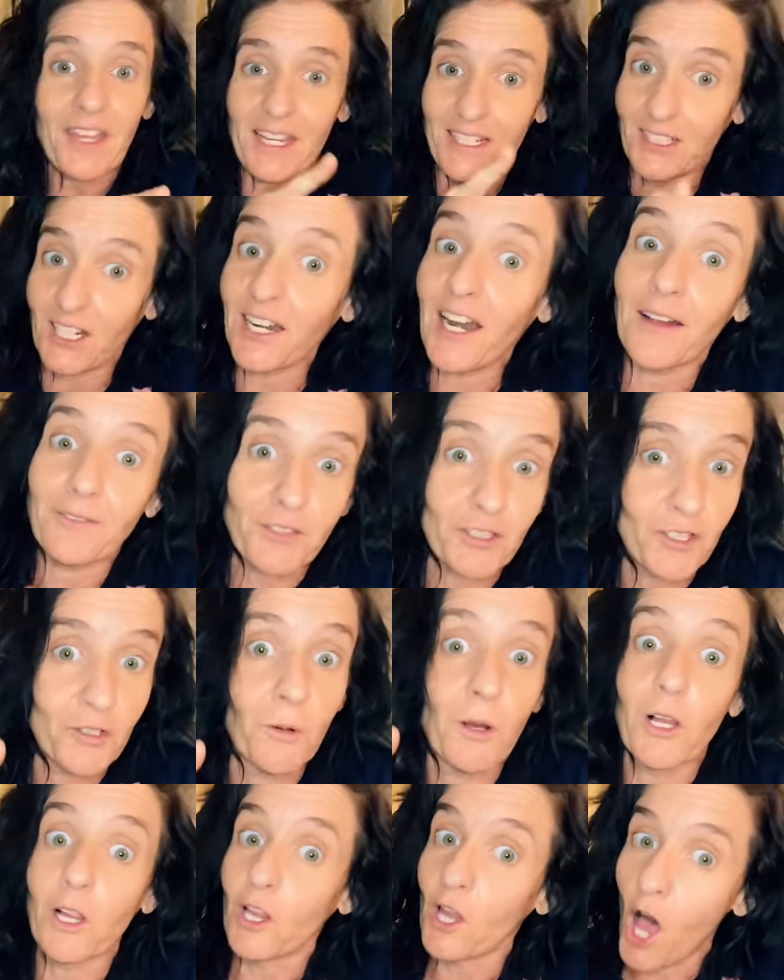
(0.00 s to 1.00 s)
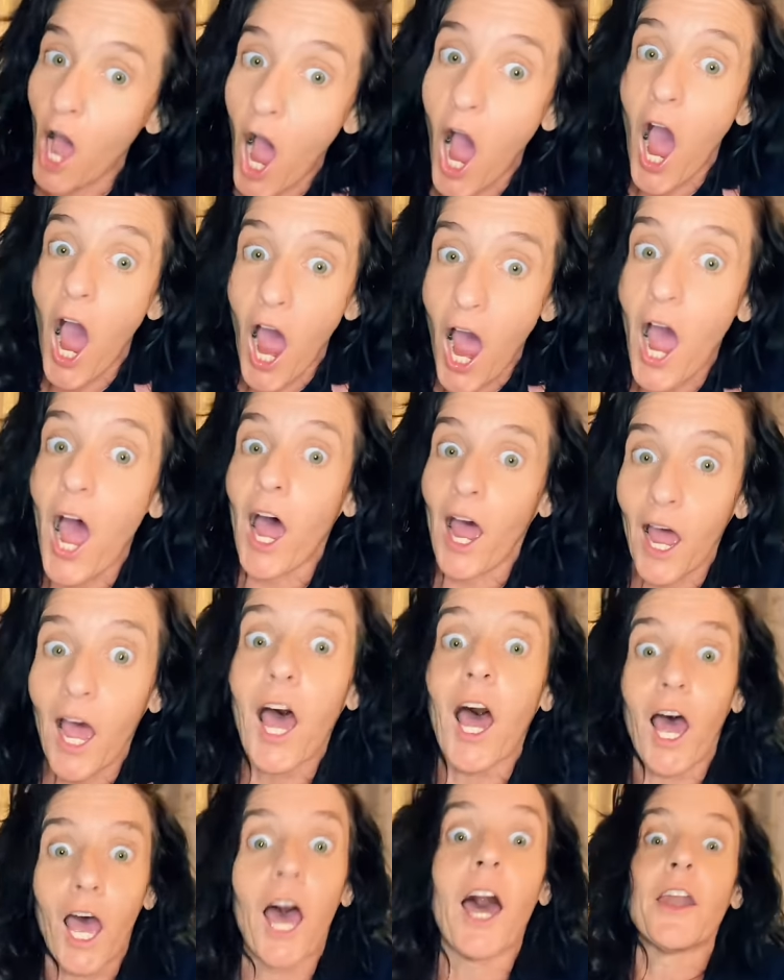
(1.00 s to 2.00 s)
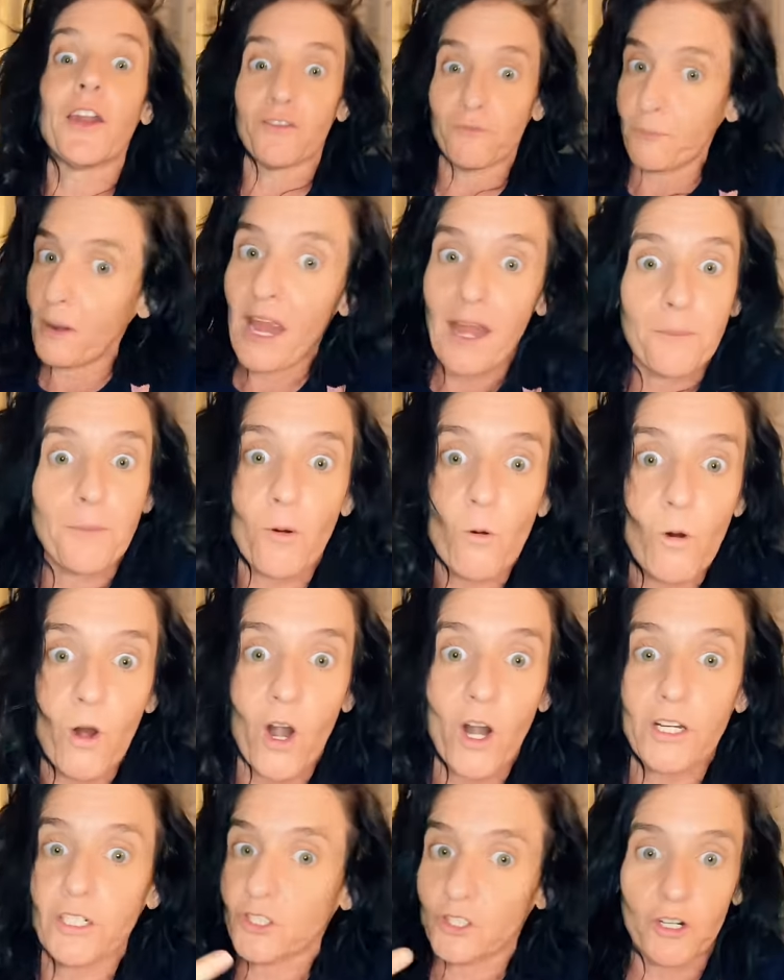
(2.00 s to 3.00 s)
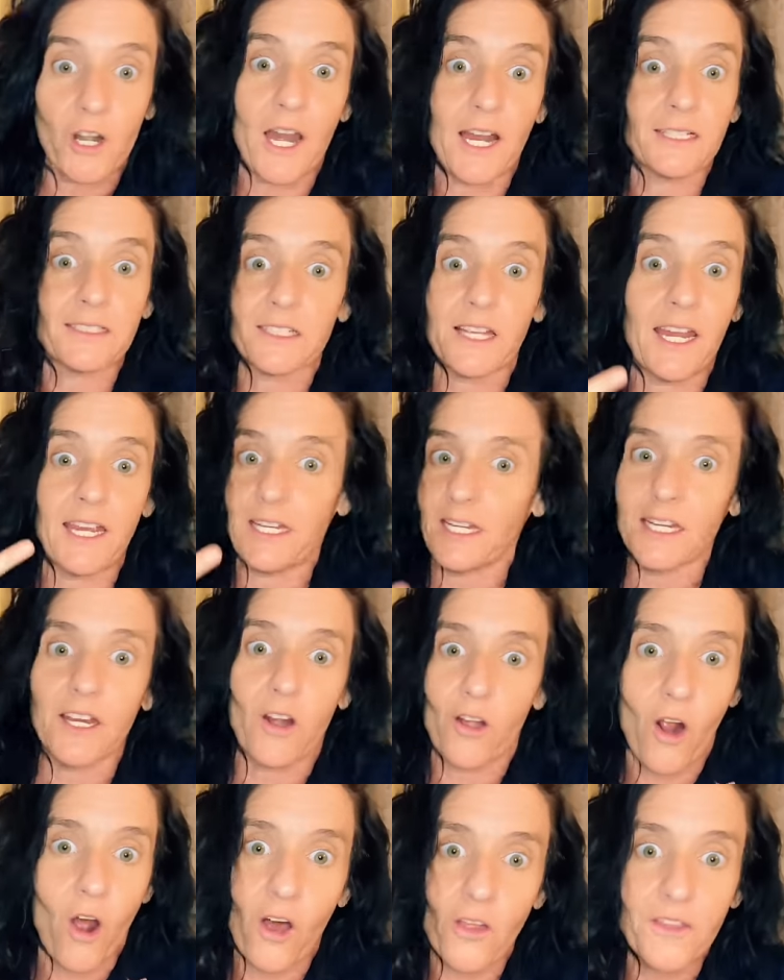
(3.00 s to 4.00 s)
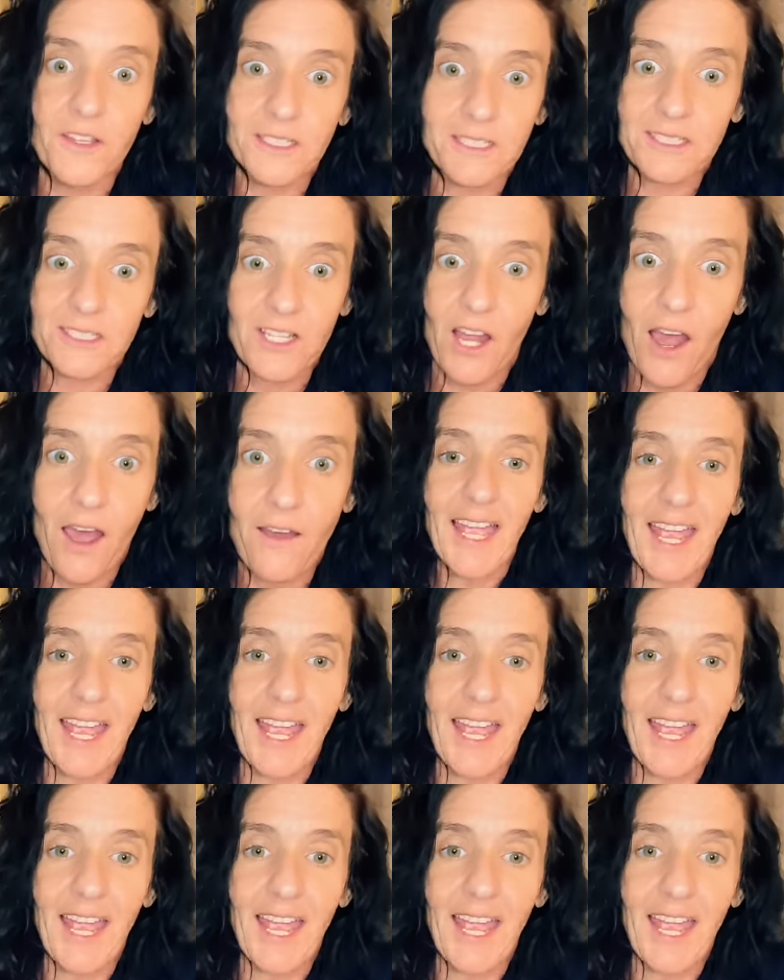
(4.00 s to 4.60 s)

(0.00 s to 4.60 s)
he's gonna have to do a lot of paperwork, translating, and all this stuff.